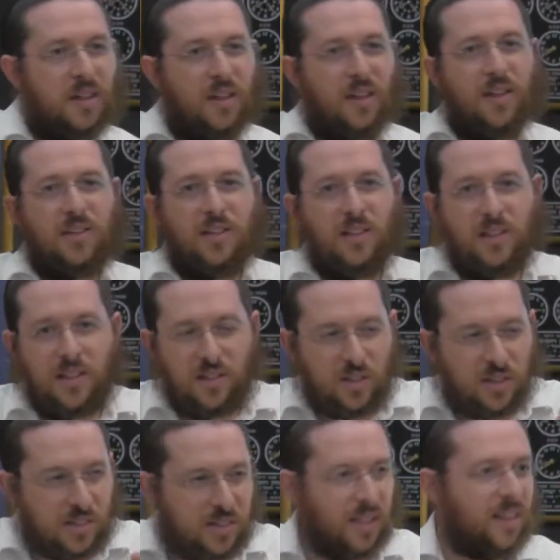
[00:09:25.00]
he, he, they
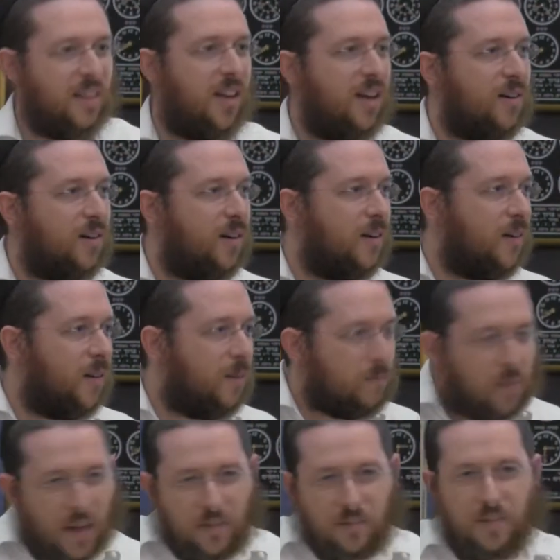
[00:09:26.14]
just sit there
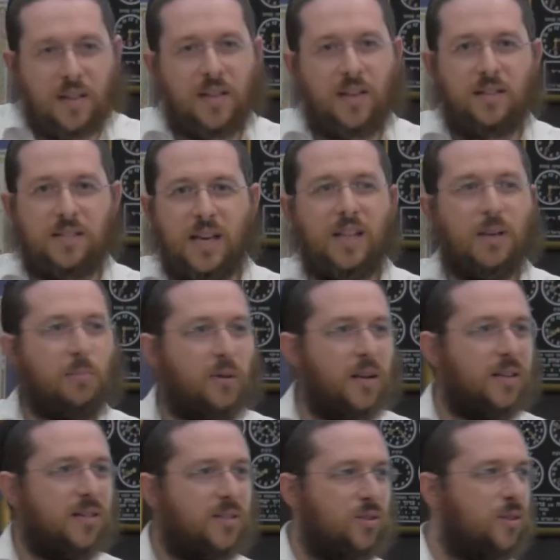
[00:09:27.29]
and, and they say their
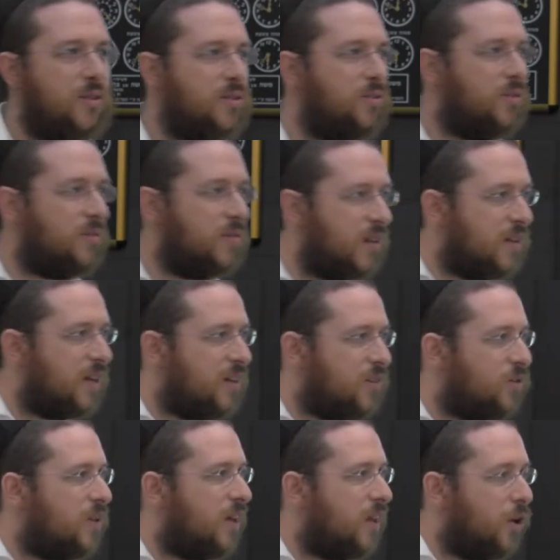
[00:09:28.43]
prayers, do, do, they, they
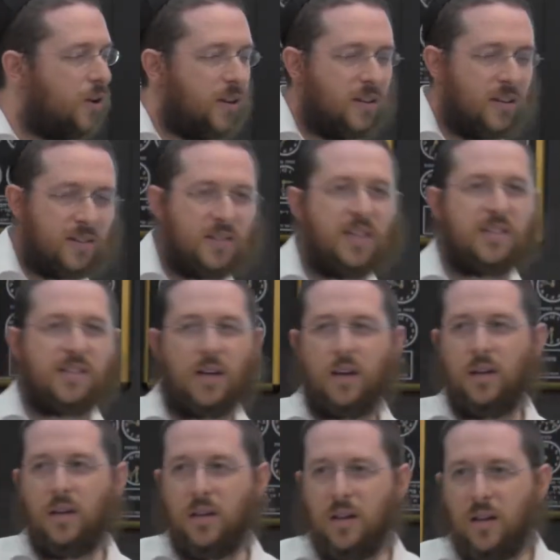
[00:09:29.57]
do their learning and their
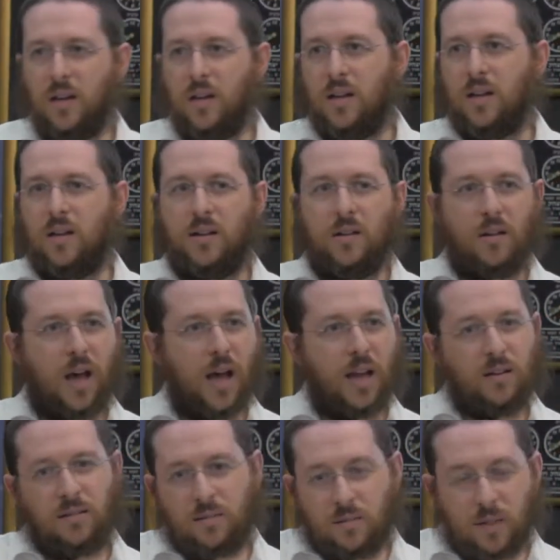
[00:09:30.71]
study,
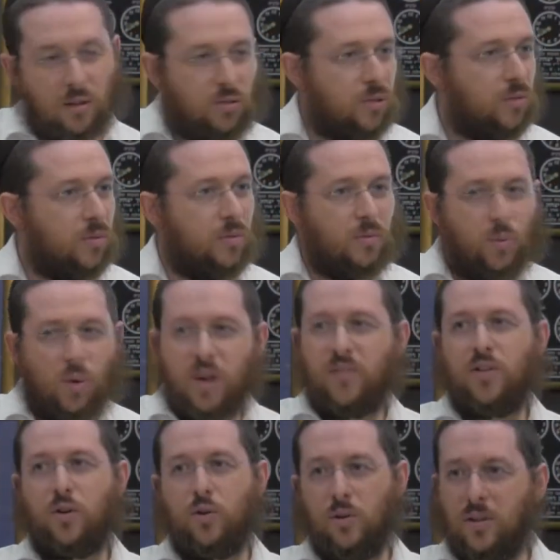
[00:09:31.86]
and they'll do
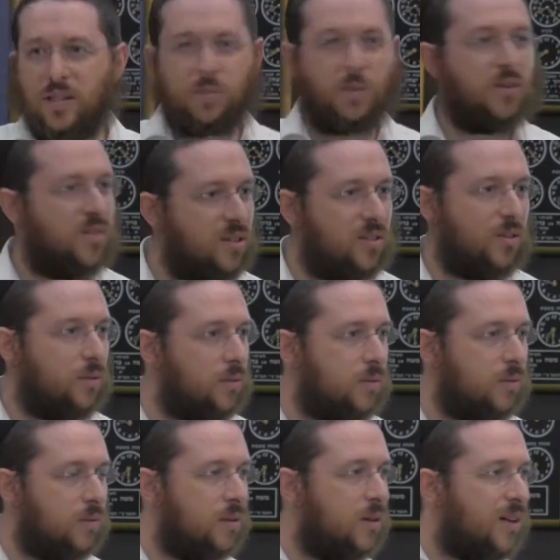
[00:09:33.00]
whatever good they're supposed to do,
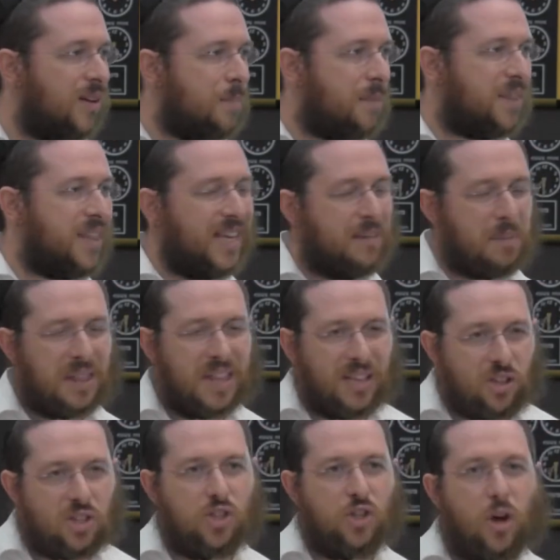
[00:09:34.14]
but they're, but they're
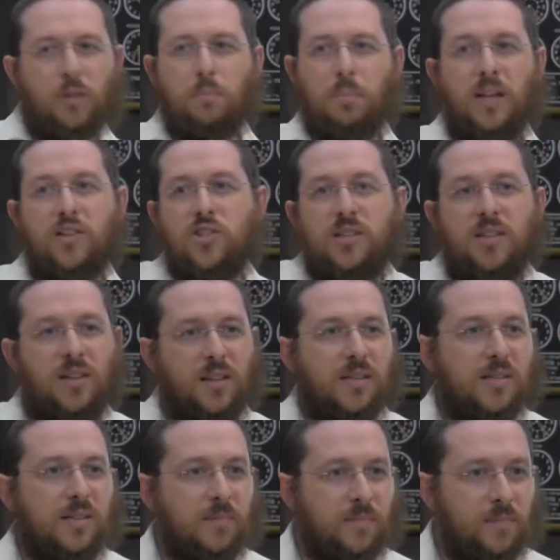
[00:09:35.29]
just not pleasure
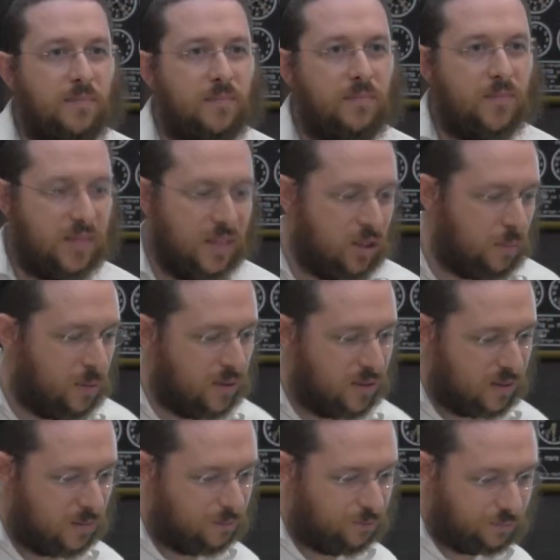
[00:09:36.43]
seekers, such a
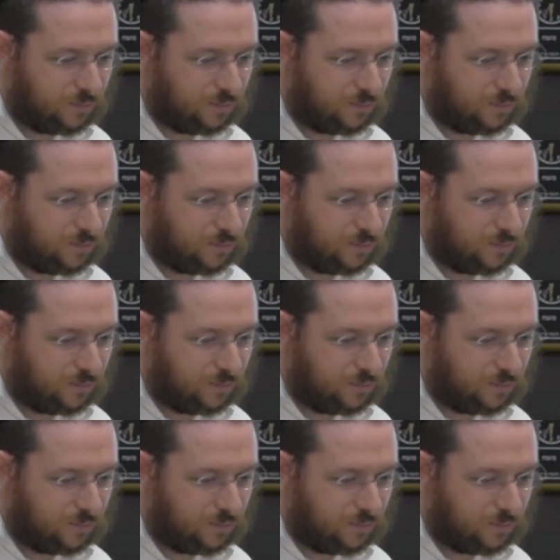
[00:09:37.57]
person.